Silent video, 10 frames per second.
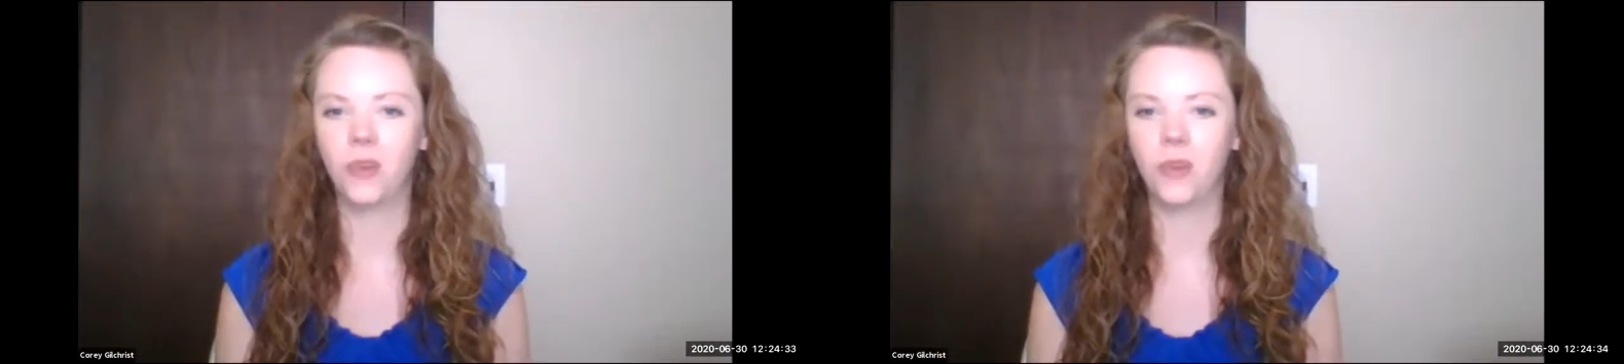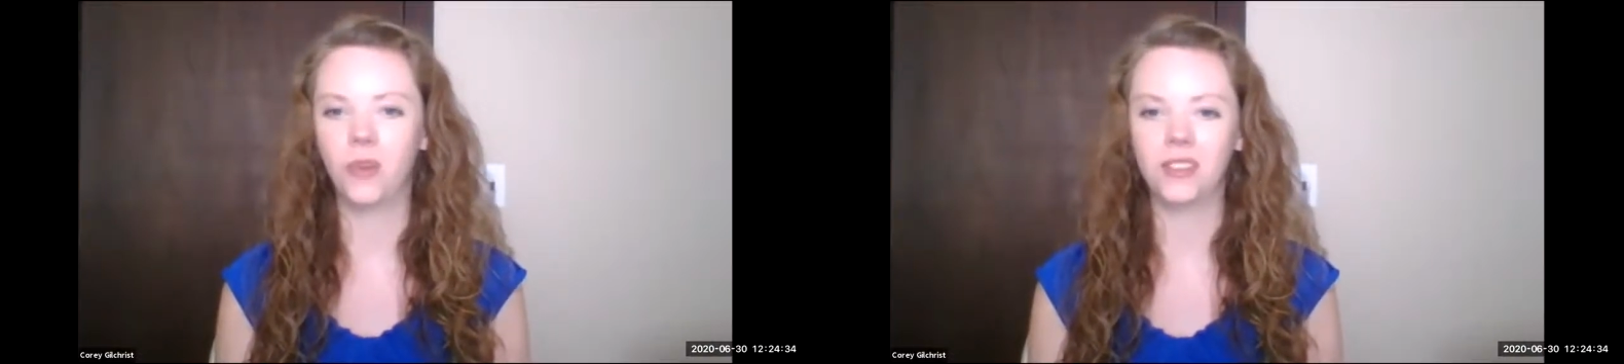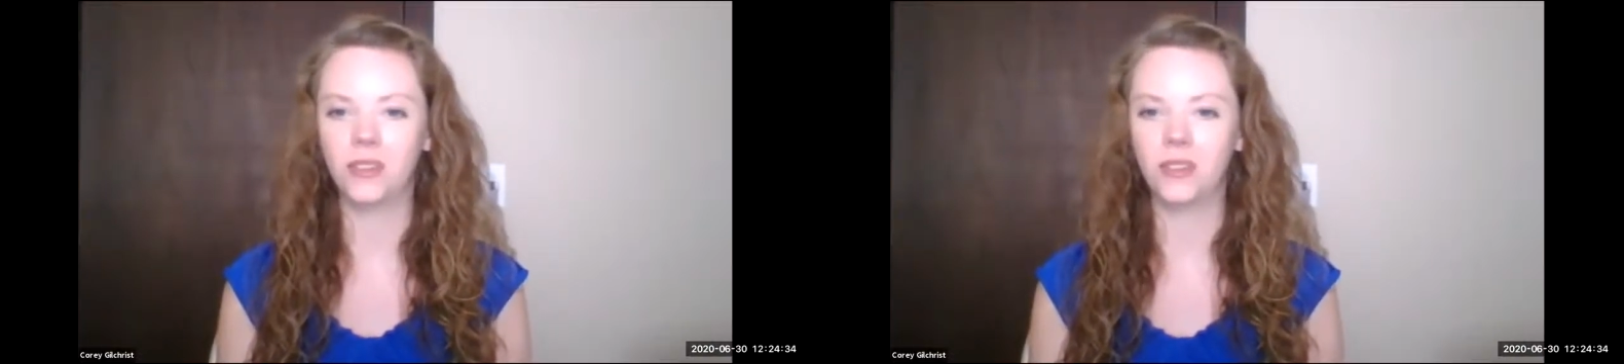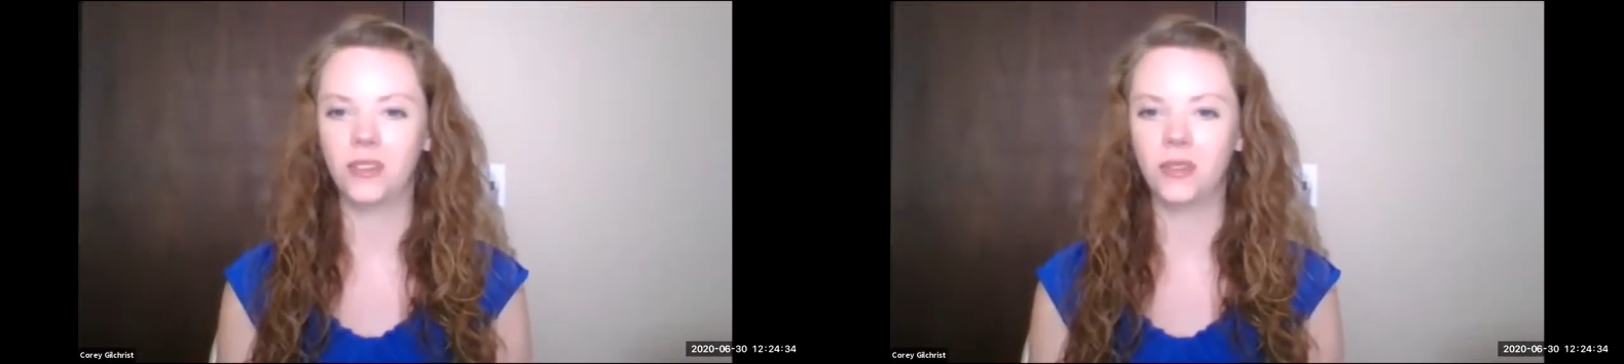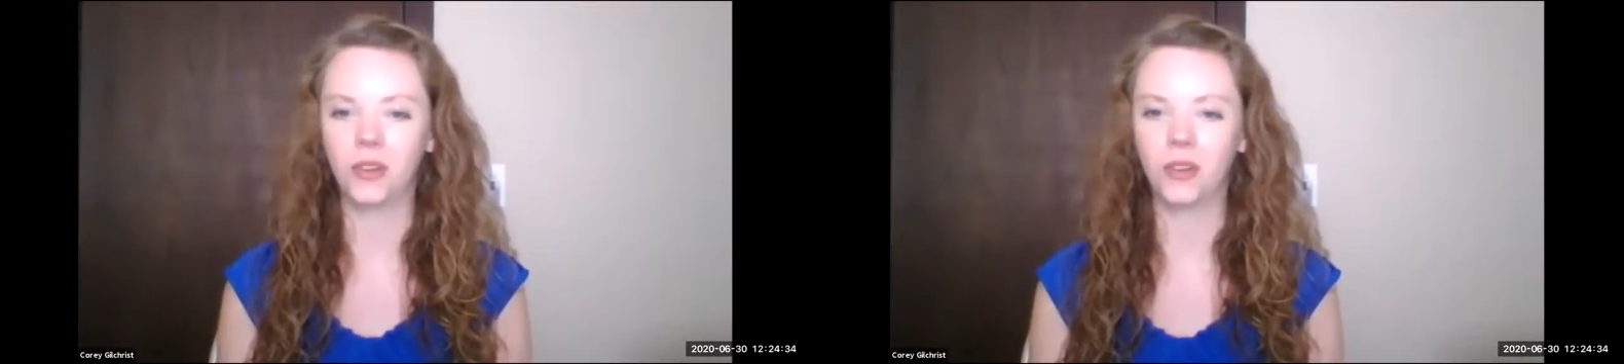ones that you
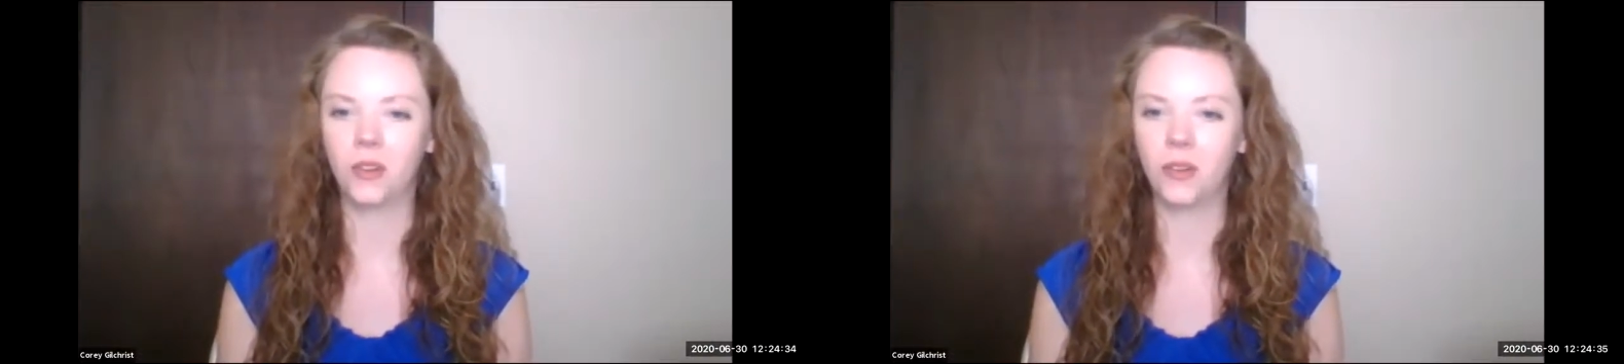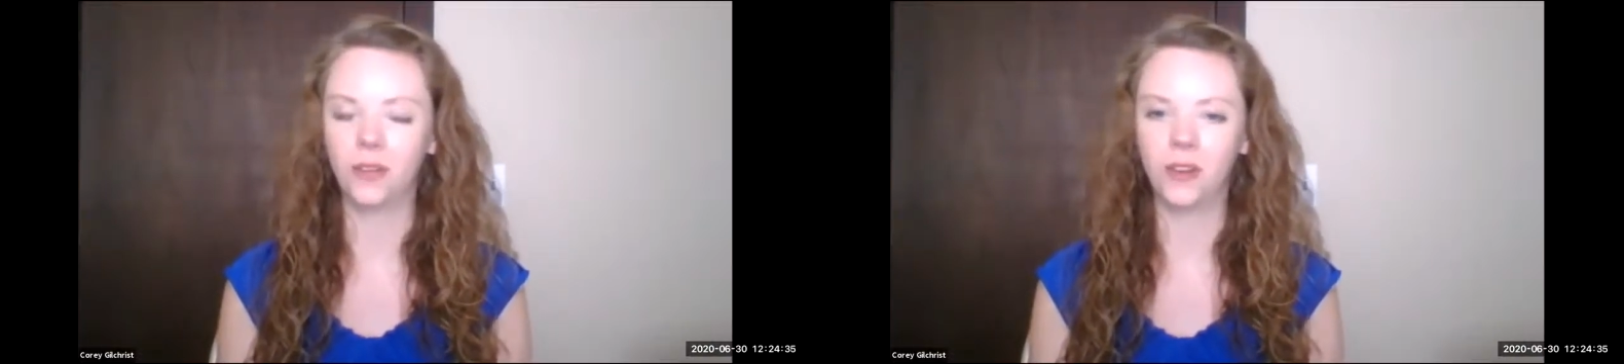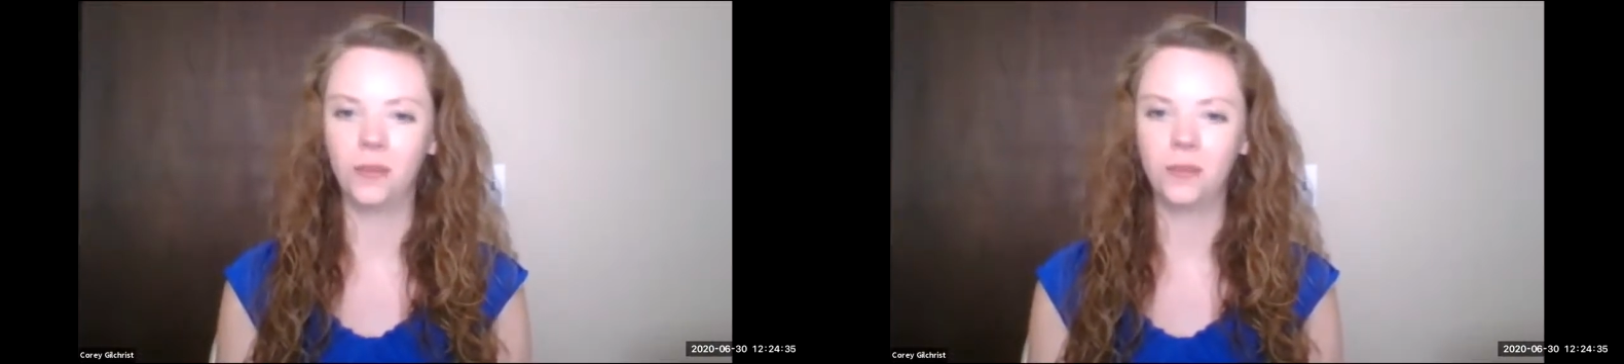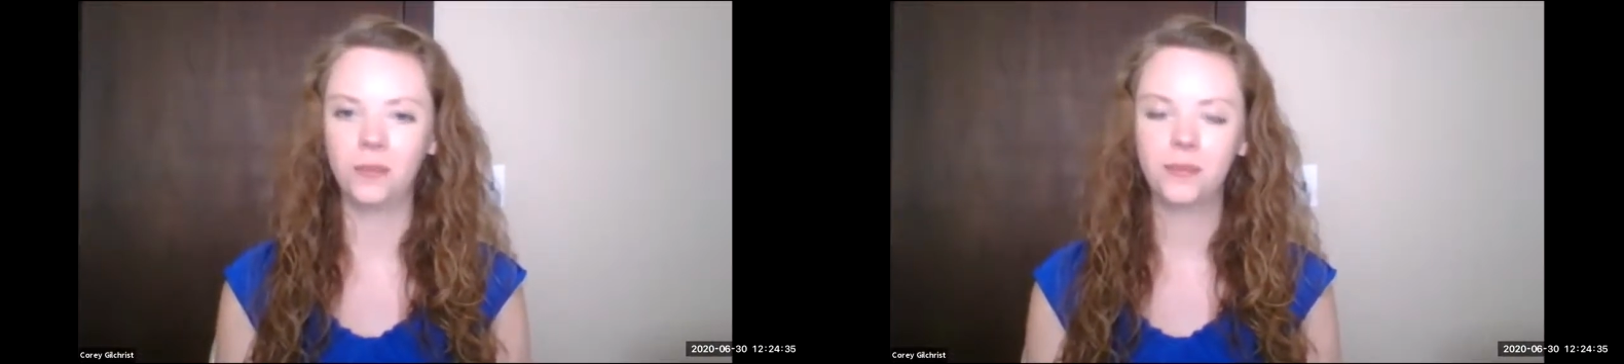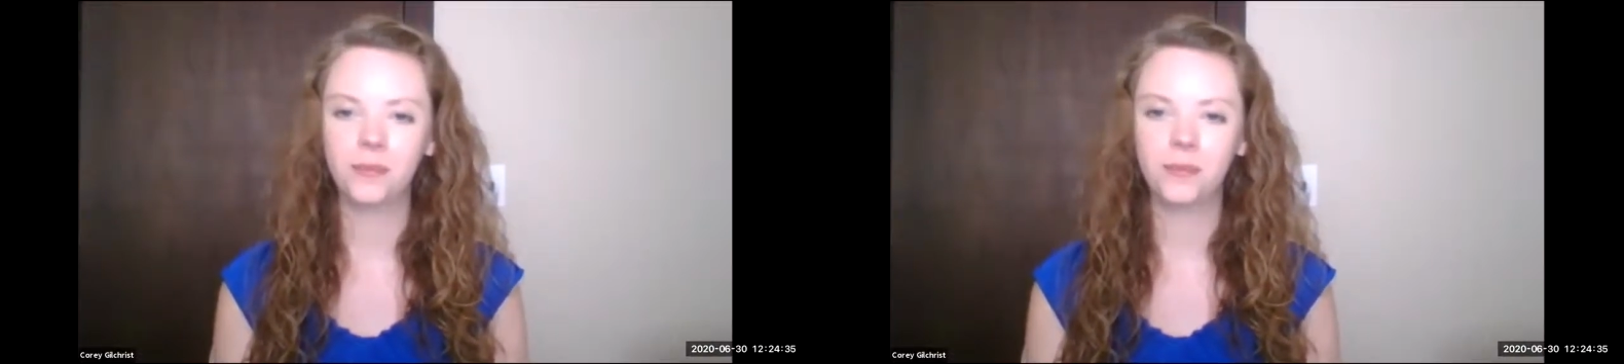can learn and grow from?